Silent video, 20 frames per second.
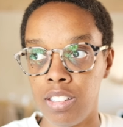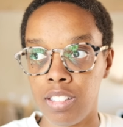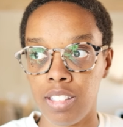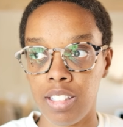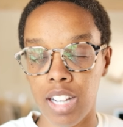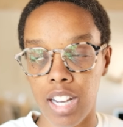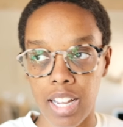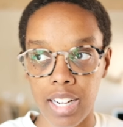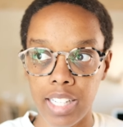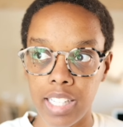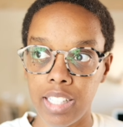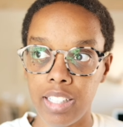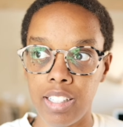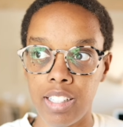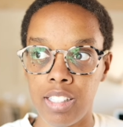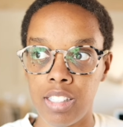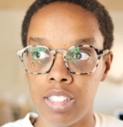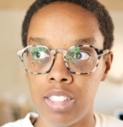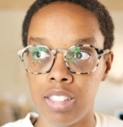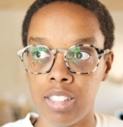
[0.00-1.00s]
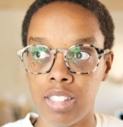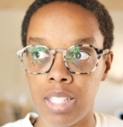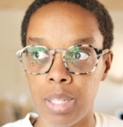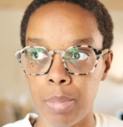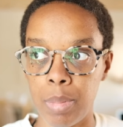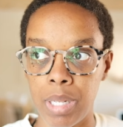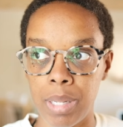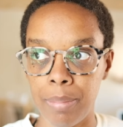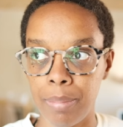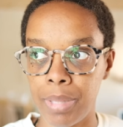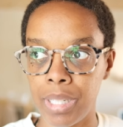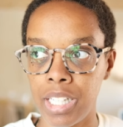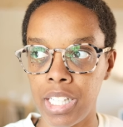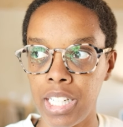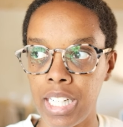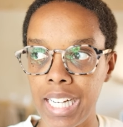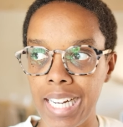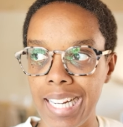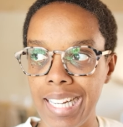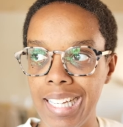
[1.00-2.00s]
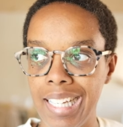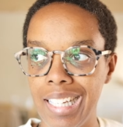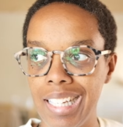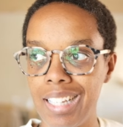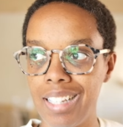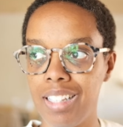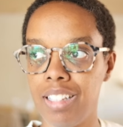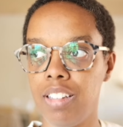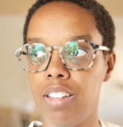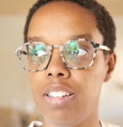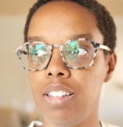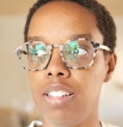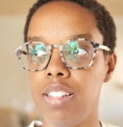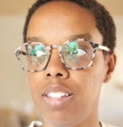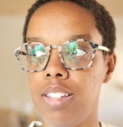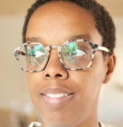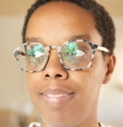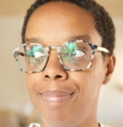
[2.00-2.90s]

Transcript: got it in September and